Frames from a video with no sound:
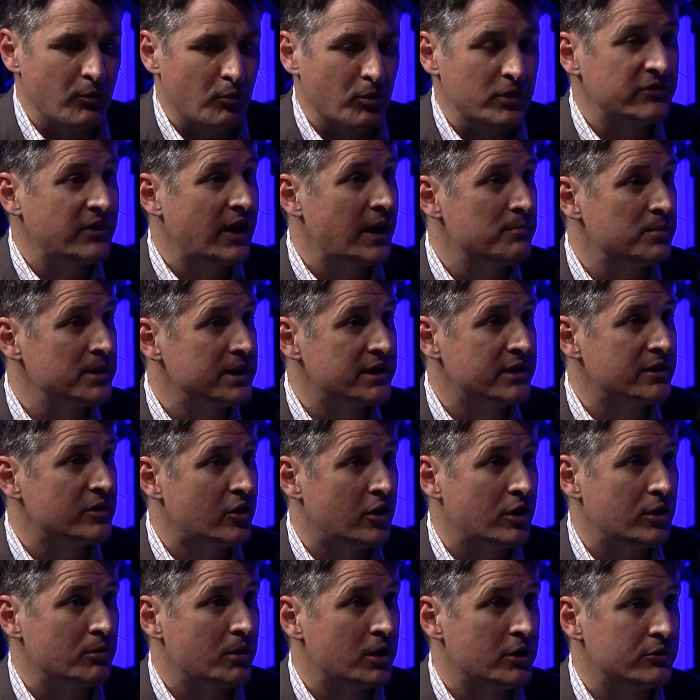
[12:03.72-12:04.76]
what's happening in
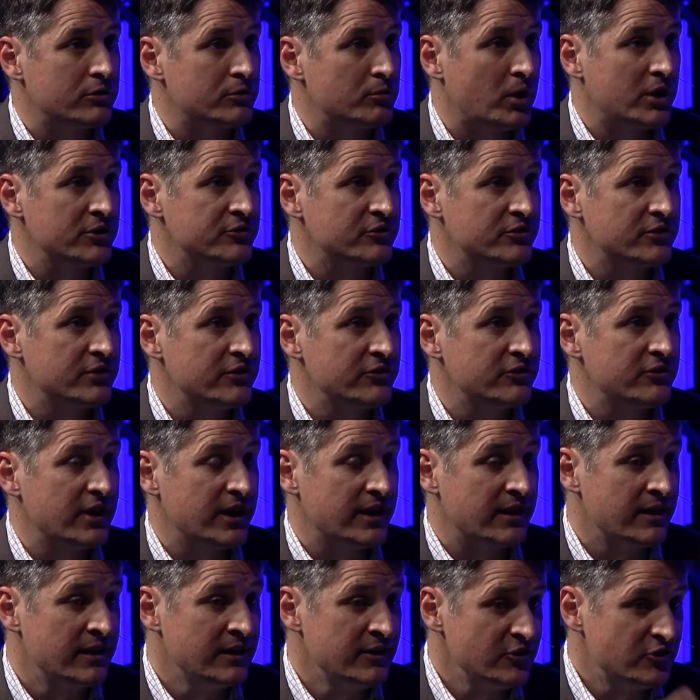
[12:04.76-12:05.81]
Colorado and Washington
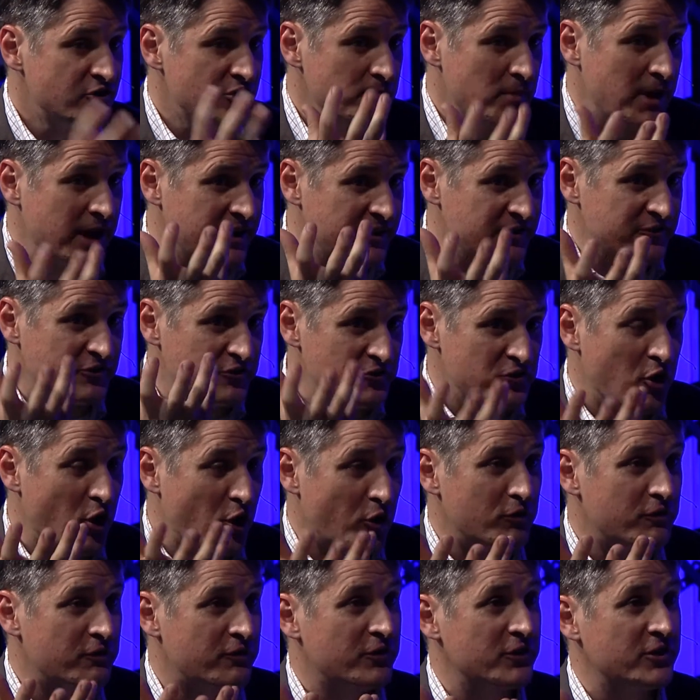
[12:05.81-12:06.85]
State. Jamaica's
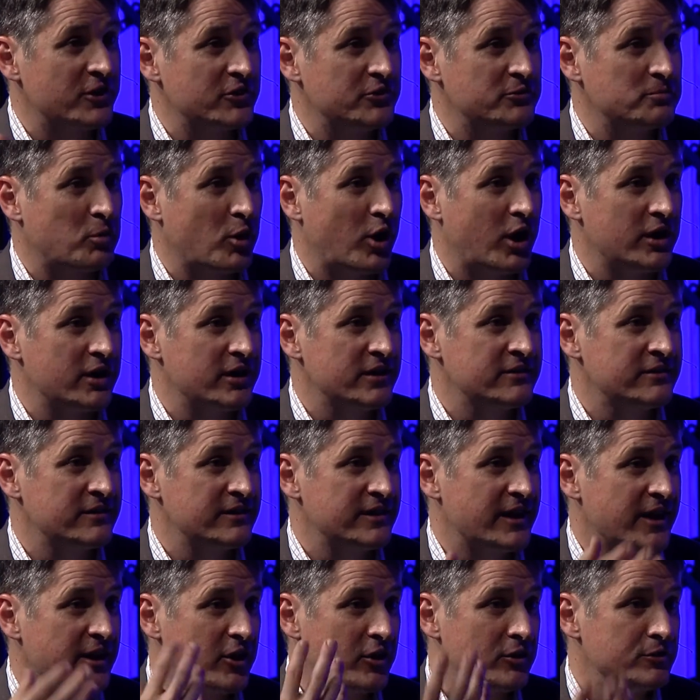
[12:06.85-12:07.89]
known for this product,
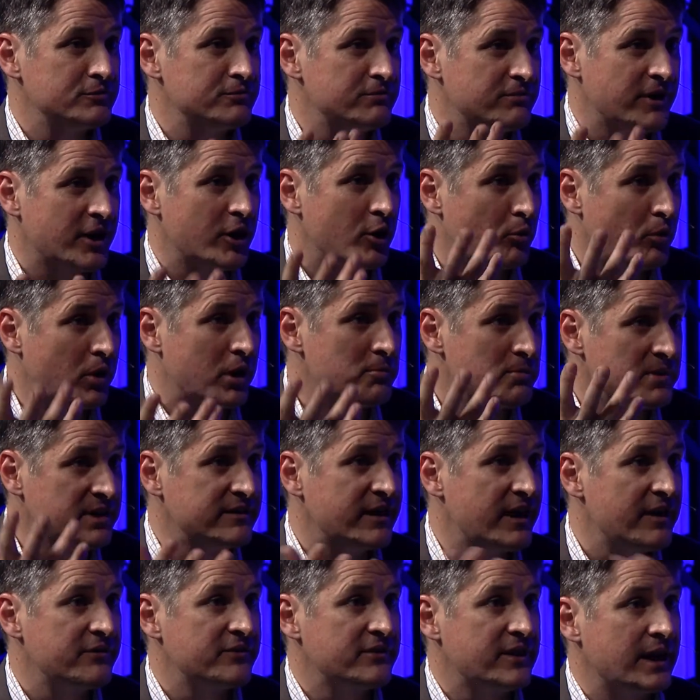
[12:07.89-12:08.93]
and they don't want to be
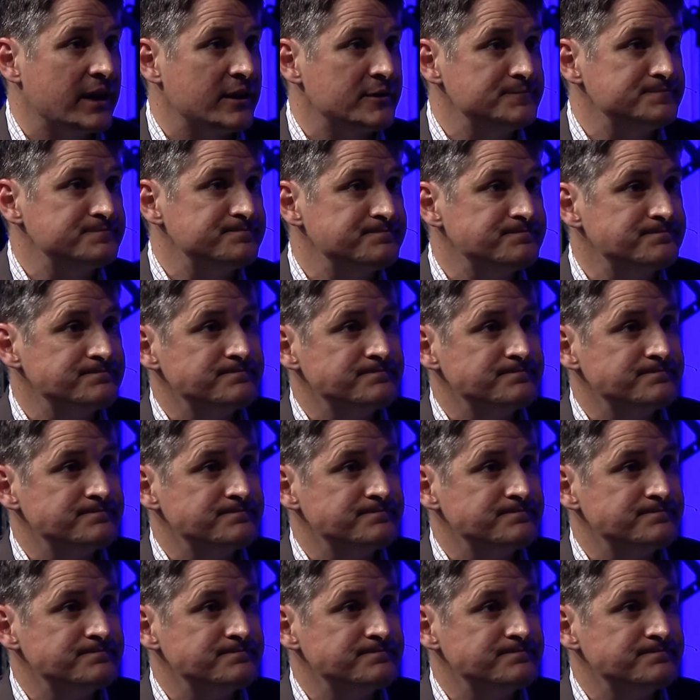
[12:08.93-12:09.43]
left out.